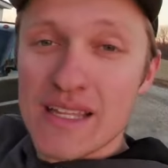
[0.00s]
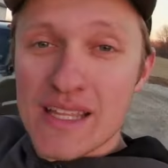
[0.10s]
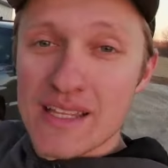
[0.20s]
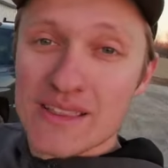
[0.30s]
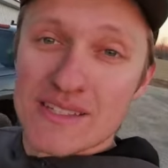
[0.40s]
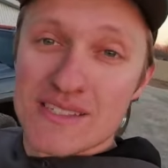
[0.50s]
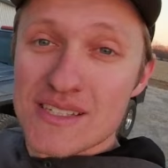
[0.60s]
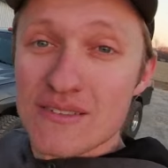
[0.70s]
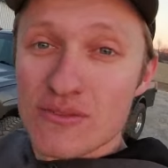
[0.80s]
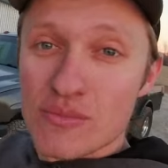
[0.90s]
heat this
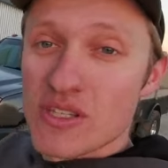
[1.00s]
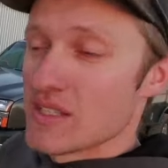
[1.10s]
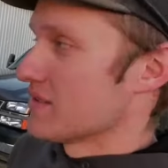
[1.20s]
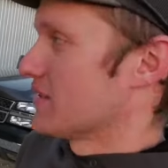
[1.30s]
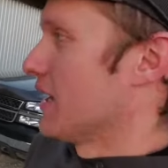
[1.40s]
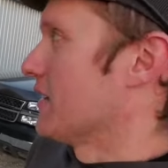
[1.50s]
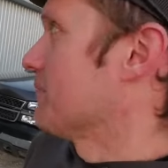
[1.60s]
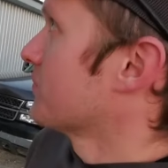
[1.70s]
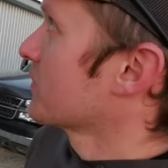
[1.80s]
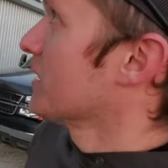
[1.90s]
thing from the
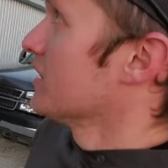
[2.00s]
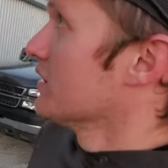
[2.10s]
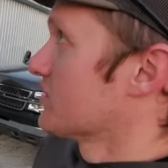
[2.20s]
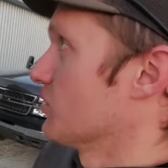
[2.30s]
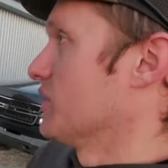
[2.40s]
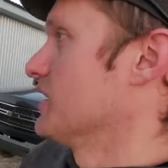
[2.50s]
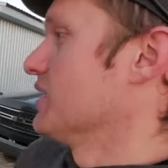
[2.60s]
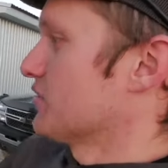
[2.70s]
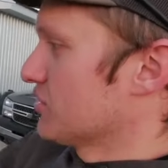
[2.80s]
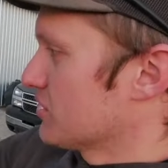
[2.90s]
inside. So in
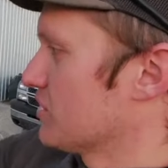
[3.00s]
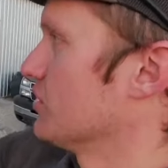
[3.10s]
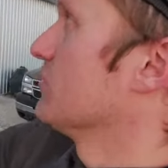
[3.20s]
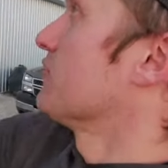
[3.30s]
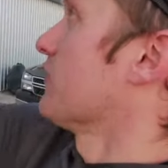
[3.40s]
addition to